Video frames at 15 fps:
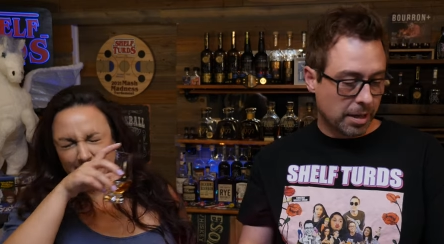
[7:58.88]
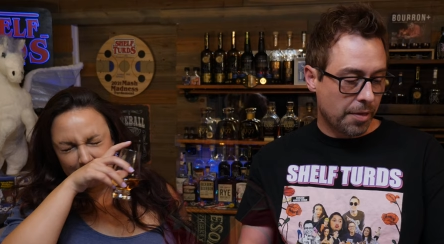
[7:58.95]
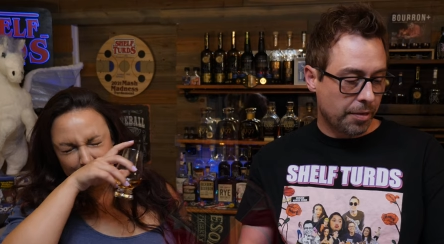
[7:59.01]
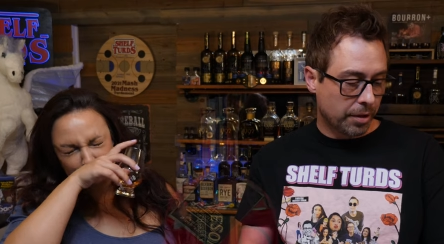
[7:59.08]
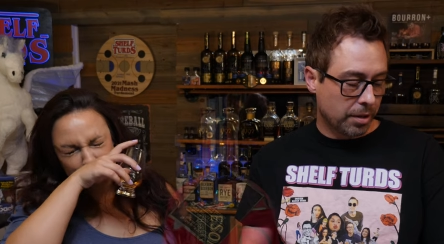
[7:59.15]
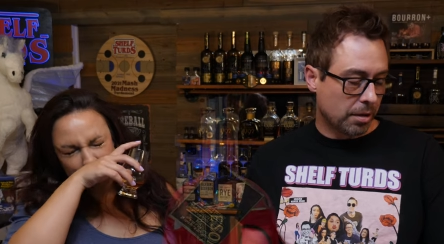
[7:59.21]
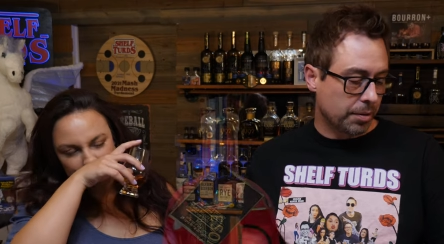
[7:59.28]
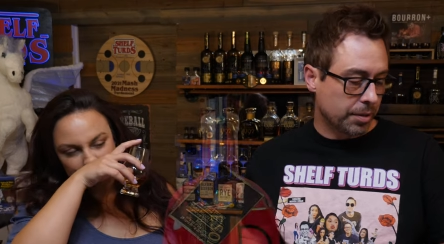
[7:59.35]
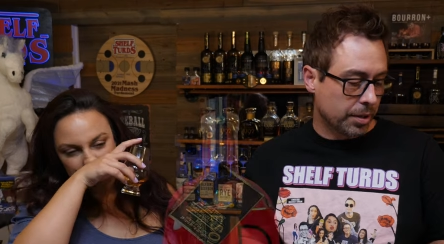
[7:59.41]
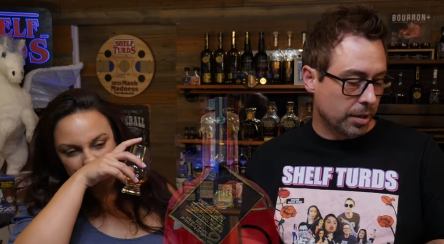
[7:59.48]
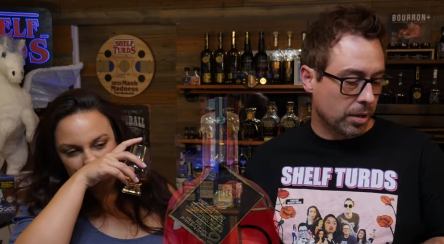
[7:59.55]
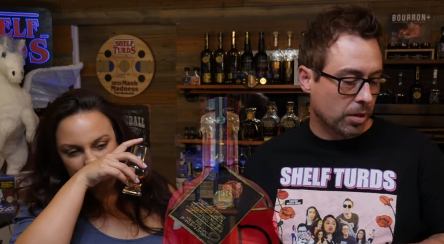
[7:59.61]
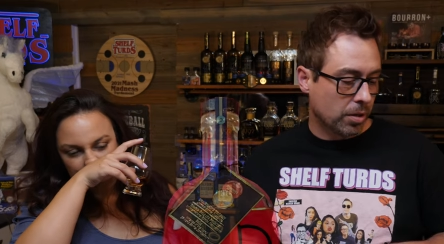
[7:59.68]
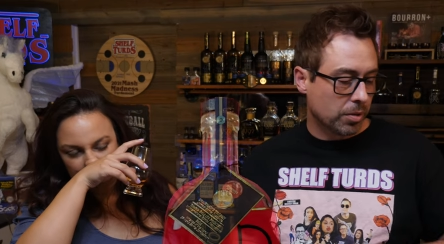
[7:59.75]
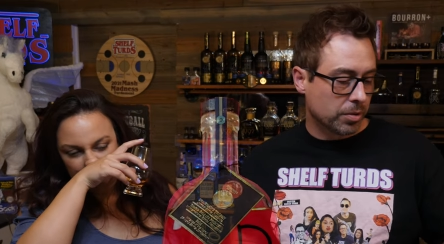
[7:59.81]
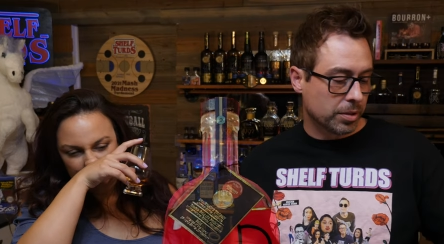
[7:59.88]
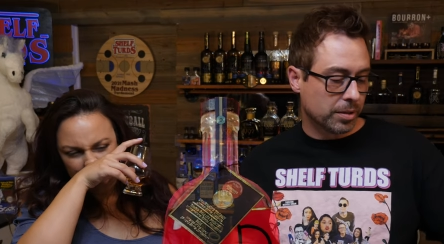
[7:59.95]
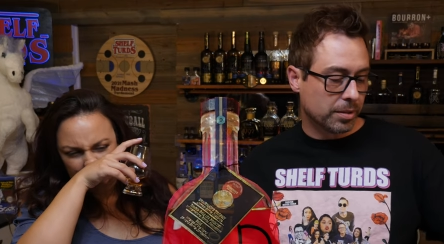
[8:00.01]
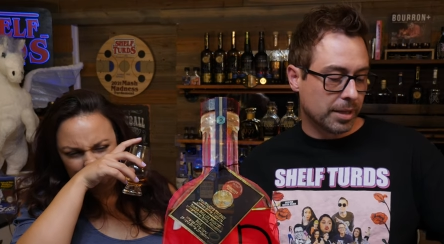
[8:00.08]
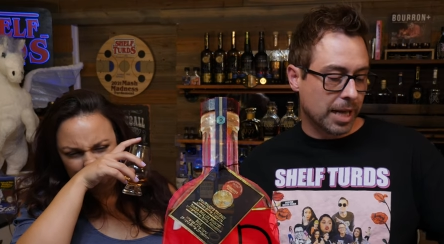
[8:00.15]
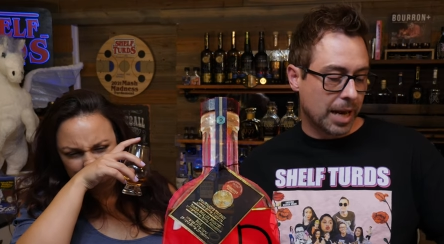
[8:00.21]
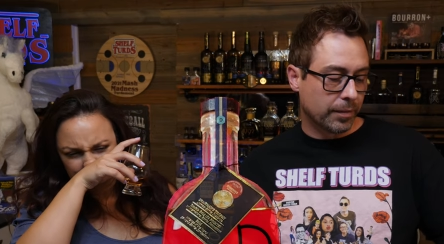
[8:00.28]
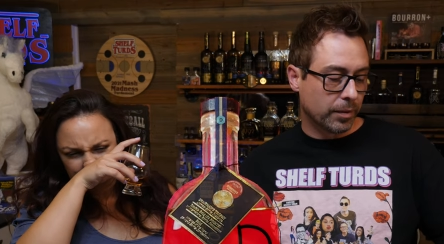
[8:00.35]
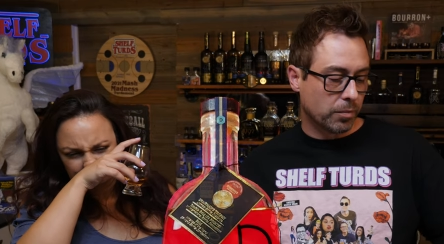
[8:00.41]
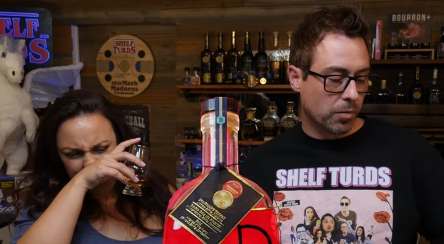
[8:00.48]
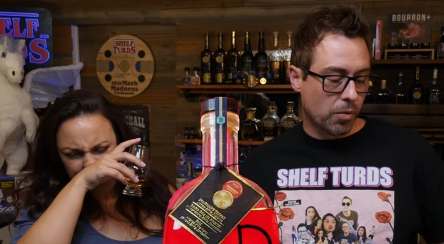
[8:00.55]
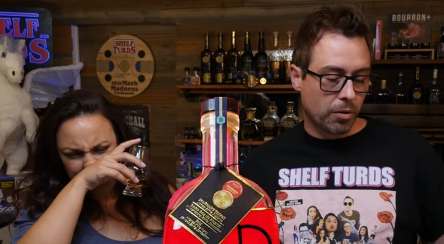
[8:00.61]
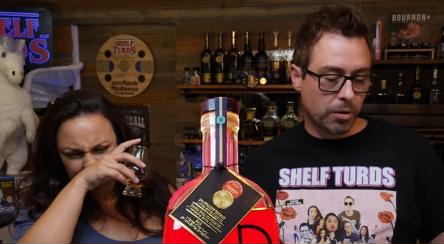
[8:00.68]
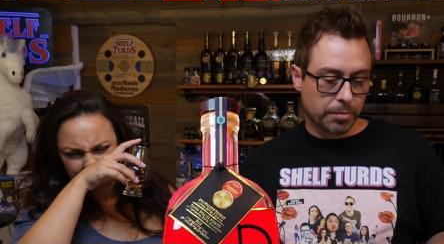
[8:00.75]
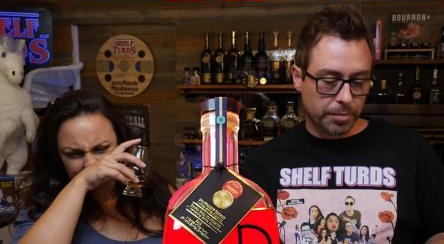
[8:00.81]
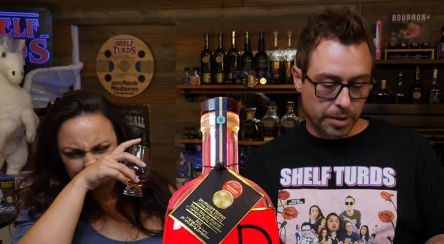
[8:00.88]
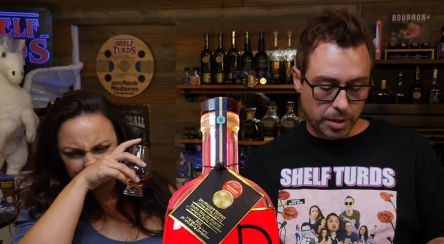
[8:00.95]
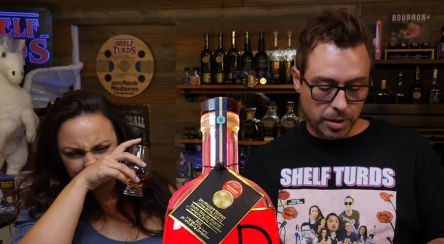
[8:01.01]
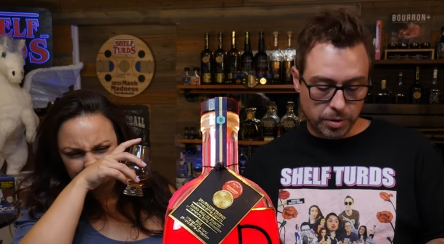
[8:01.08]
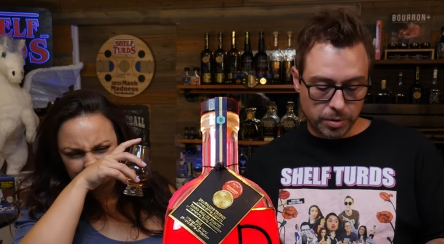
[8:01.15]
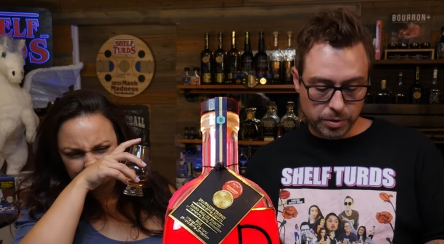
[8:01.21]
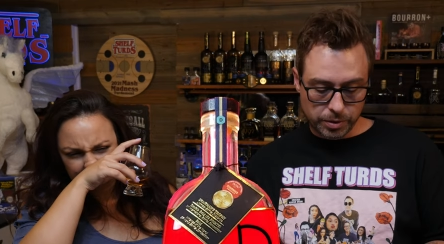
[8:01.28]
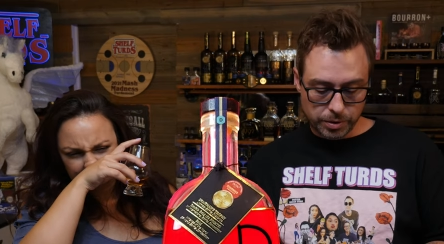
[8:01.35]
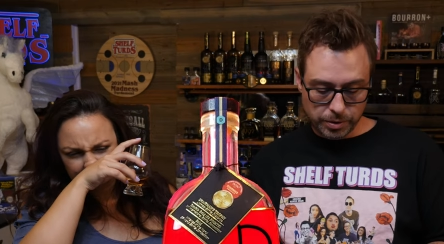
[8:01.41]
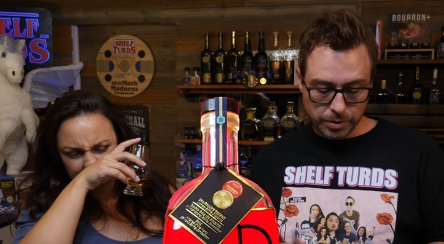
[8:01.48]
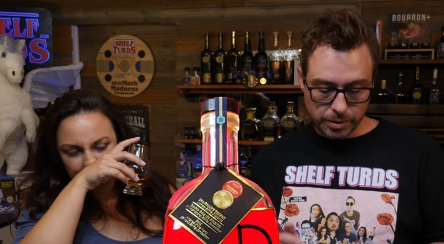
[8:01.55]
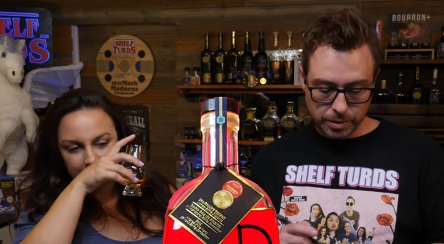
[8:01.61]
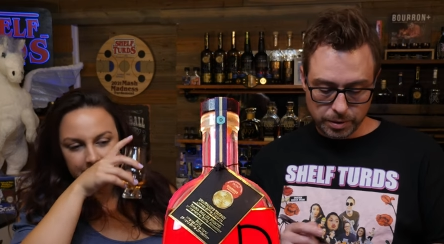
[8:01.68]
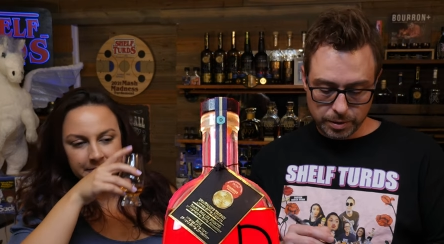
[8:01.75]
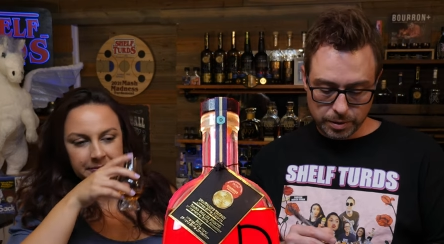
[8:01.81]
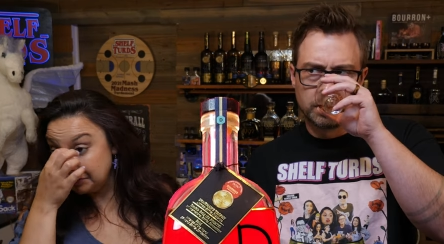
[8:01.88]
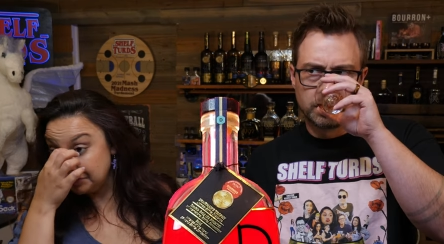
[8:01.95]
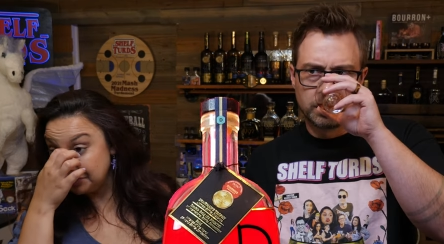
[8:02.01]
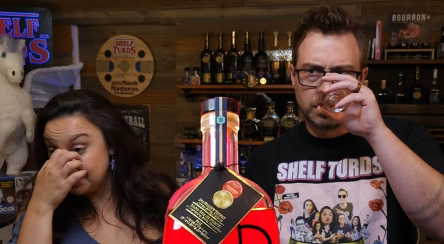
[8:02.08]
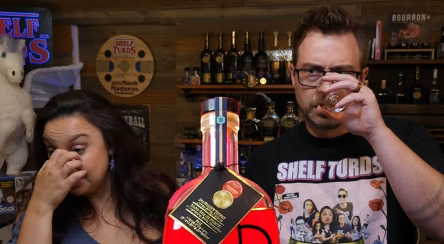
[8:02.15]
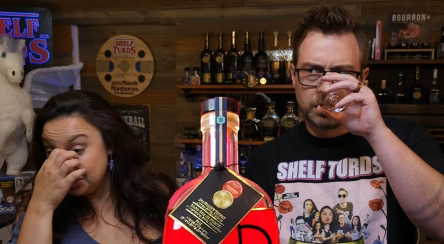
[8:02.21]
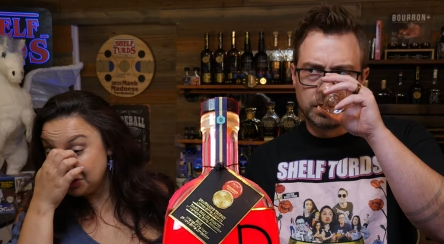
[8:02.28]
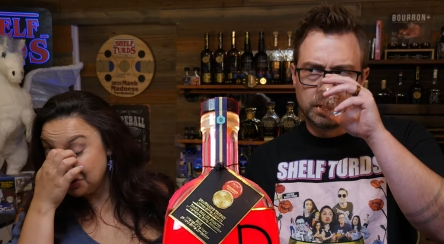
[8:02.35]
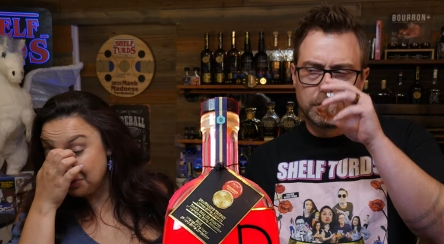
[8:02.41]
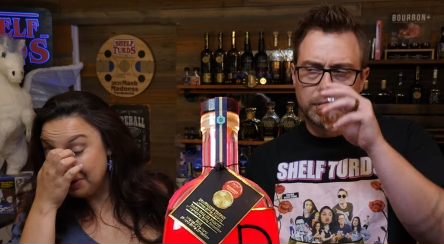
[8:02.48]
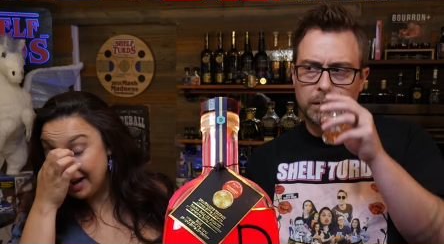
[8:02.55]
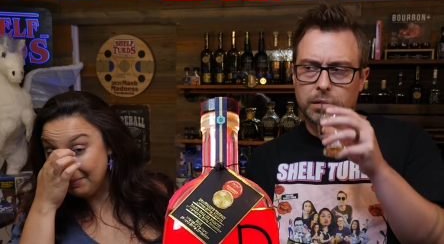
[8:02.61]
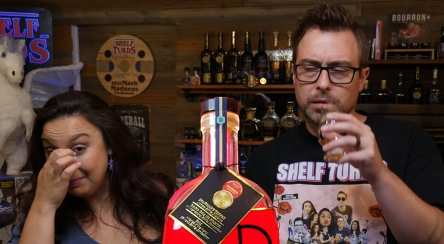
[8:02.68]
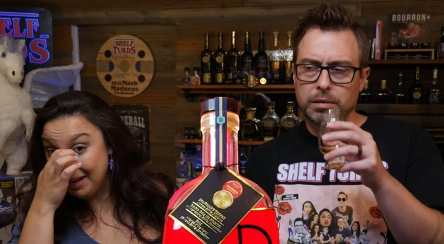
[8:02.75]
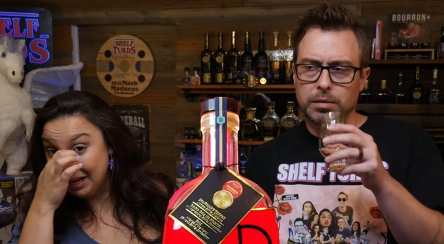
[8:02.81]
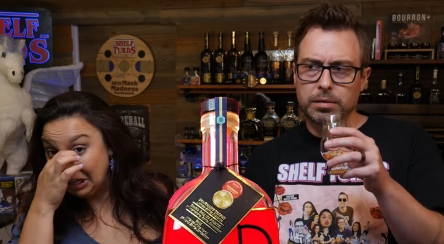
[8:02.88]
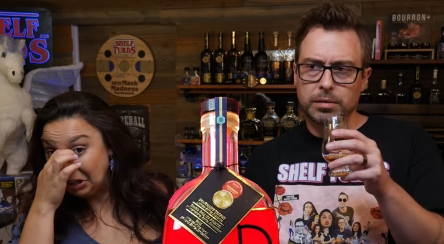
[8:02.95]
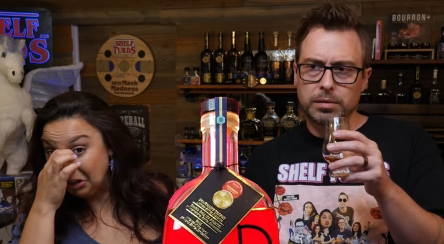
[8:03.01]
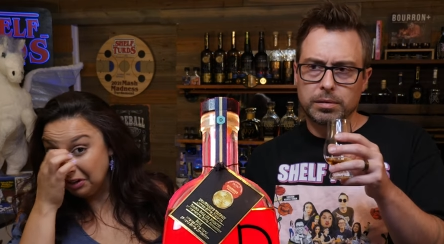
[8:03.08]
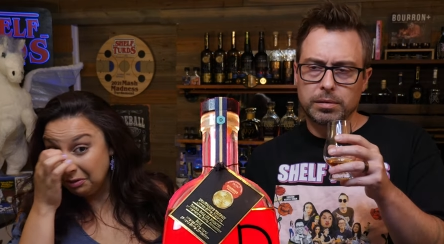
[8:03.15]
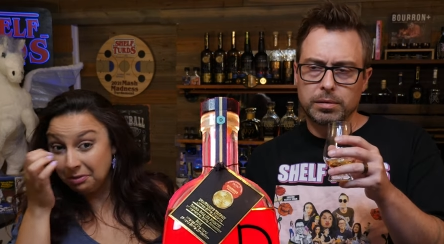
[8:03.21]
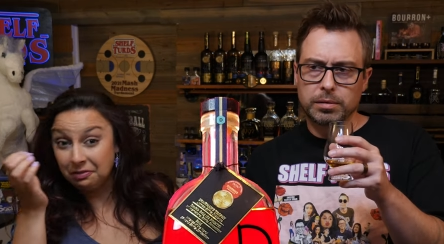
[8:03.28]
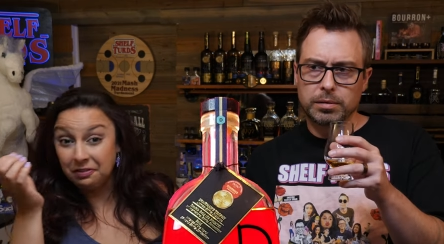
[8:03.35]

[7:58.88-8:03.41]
Speaker 1: ethanol in the nose. Yeah. It's kind of a warm nose. So I'm not good with